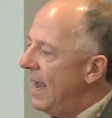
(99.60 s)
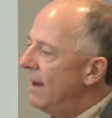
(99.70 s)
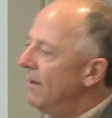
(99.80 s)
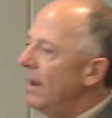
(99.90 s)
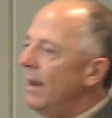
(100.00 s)

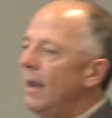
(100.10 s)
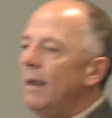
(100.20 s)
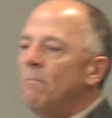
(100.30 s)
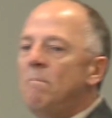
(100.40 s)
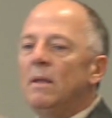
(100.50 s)
and
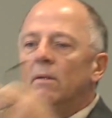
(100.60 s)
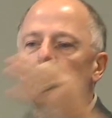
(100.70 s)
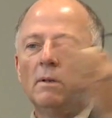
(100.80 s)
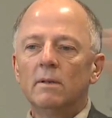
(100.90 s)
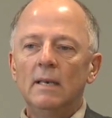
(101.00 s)

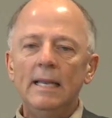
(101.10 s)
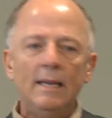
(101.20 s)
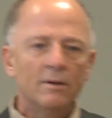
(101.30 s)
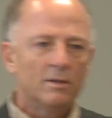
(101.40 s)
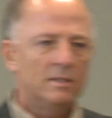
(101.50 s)
build
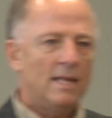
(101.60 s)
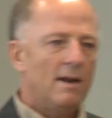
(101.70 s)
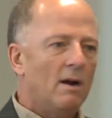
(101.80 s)
leaders that